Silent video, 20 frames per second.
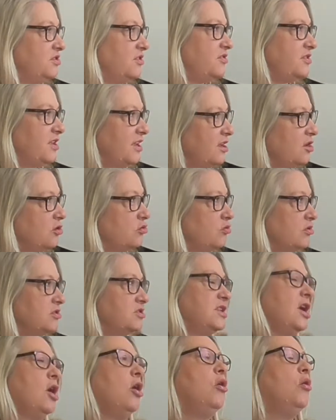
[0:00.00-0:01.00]
to think
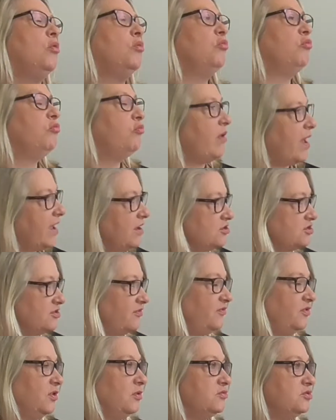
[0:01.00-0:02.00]
across that whole range
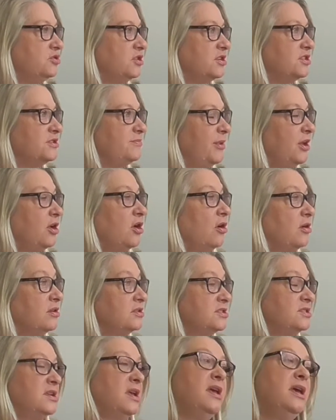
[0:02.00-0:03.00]
of futures,
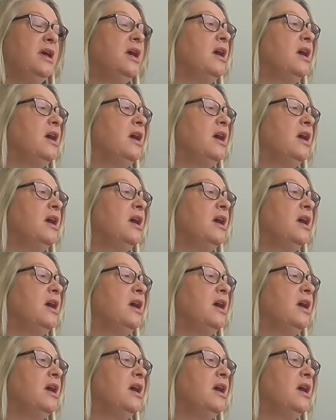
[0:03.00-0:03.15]
because